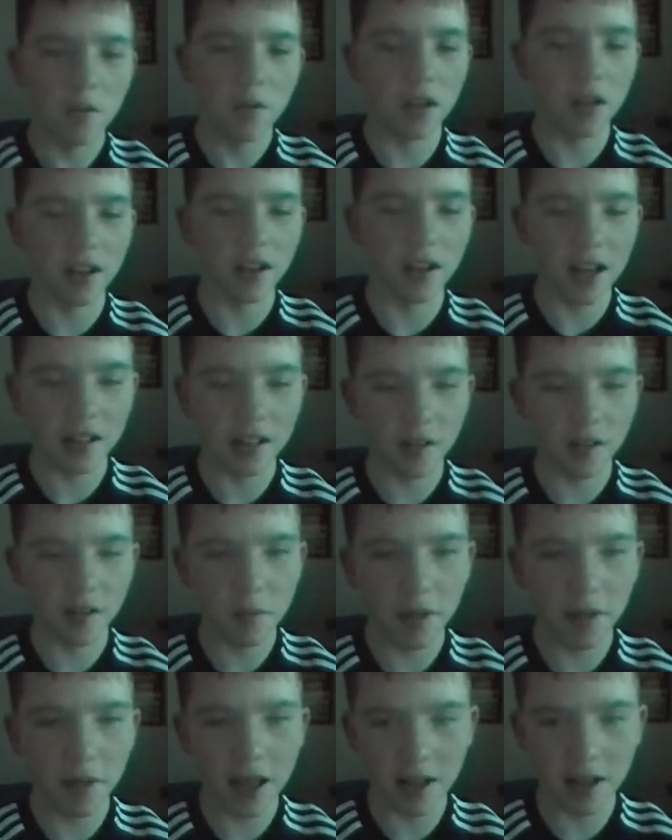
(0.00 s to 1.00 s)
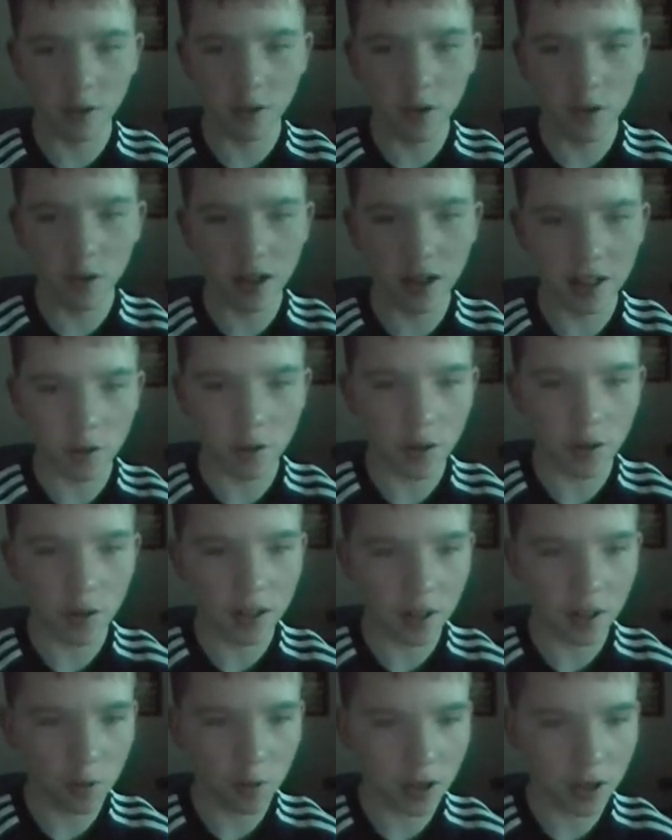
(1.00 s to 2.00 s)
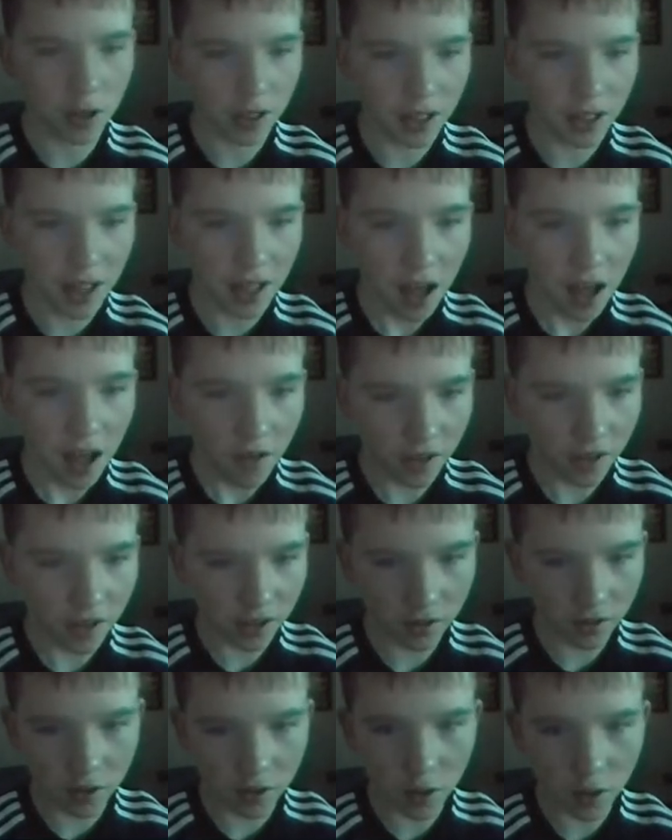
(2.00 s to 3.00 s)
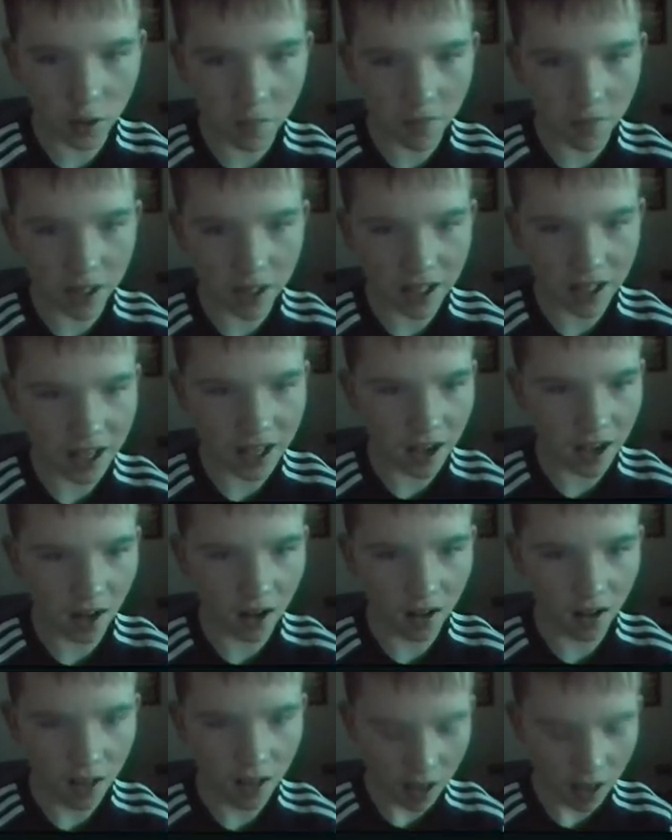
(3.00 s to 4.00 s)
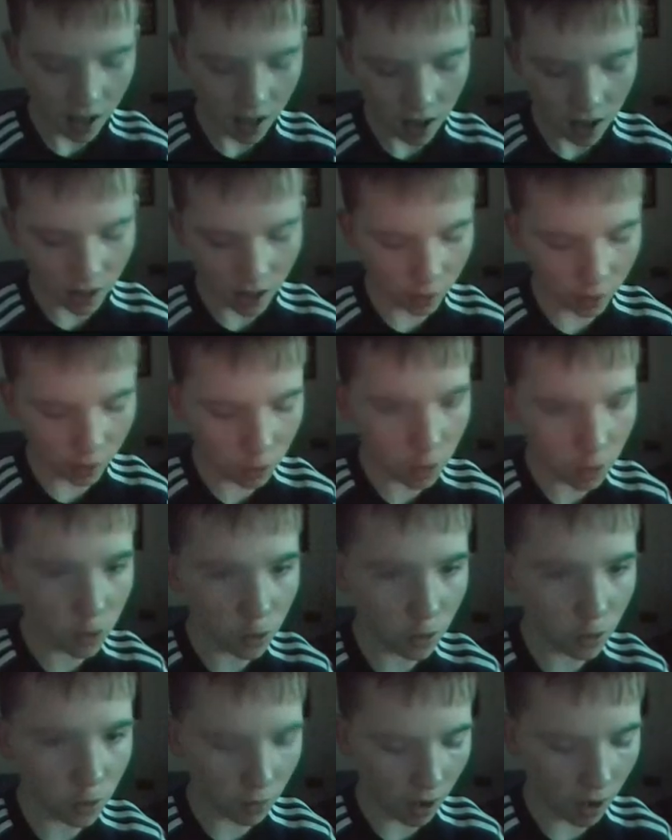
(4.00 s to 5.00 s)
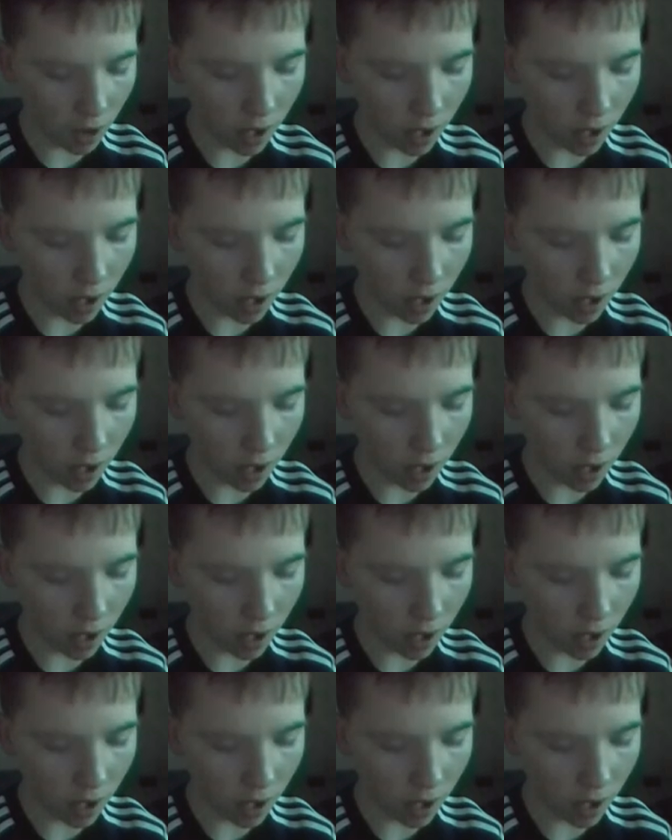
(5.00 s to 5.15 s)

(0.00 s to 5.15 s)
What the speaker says: We've got to get to a plane. Quickly. There's somebody here. Hello?